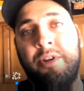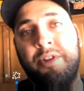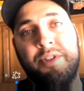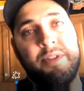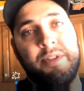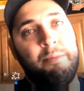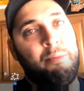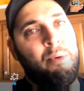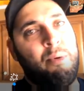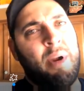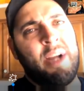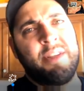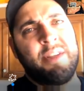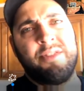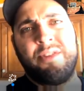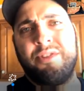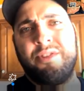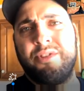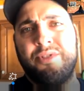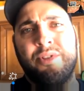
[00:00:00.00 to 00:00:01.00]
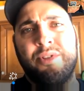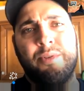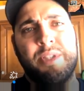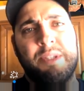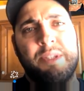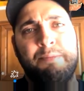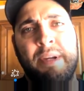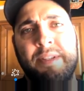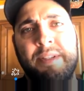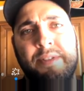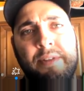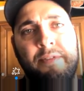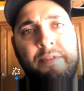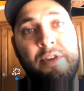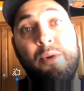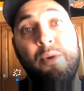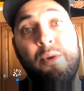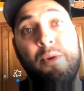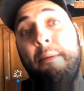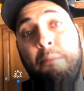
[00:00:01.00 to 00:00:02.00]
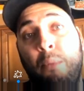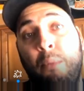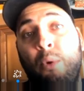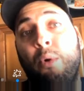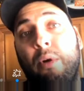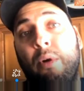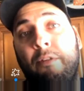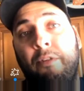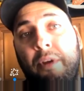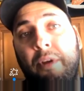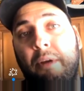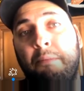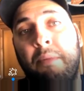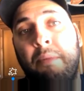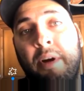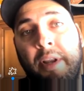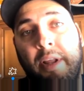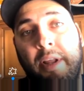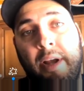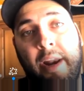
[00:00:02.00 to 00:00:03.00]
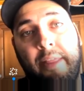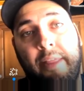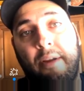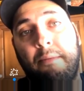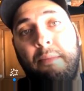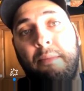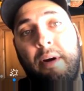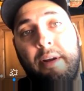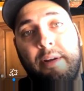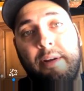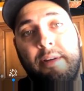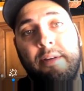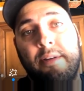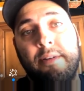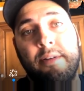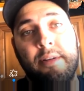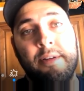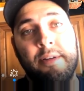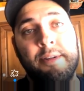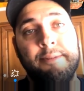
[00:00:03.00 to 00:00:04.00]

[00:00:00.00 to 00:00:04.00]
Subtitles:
Just the prices are just so expensive, and you get more for your money out of their Armada.